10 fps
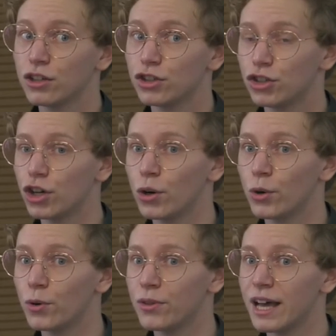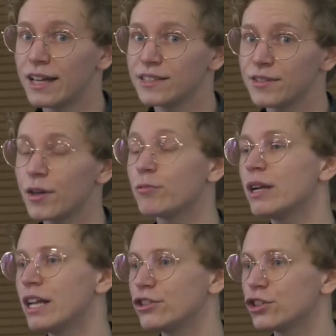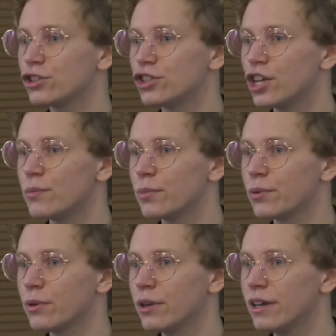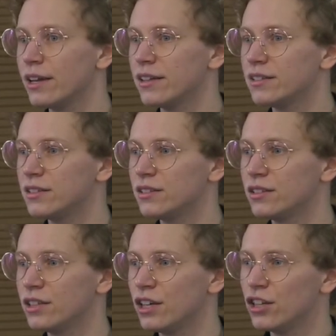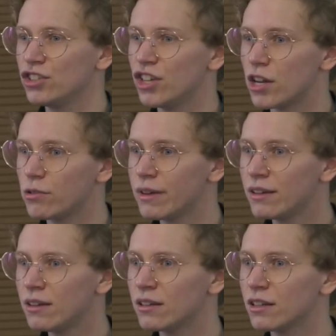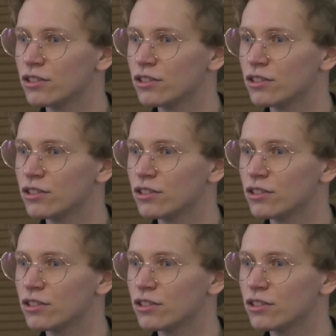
show that their relationship is genuine.